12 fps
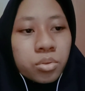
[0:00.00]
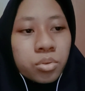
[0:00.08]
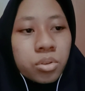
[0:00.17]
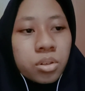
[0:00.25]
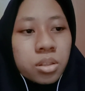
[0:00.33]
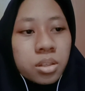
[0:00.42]

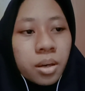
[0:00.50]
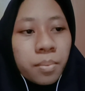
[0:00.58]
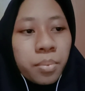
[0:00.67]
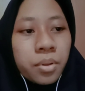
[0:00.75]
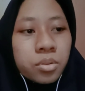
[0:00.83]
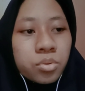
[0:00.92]
to the
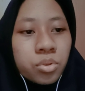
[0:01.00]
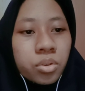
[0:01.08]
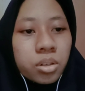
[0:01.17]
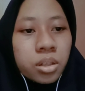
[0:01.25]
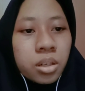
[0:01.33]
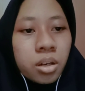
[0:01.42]
sample
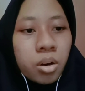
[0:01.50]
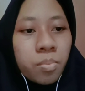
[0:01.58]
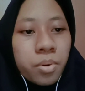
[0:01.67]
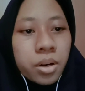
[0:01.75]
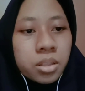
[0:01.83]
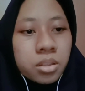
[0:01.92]
through the
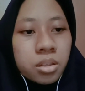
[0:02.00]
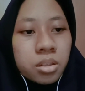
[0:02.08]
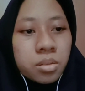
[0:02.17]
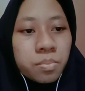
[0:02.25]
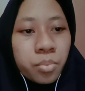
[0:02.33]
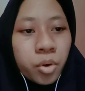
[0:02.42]

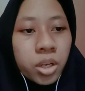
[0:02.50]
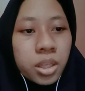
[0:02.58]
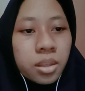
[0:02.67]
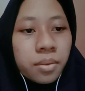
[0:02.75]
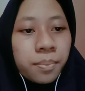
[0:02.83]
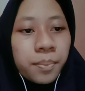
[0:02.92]
operator's breath.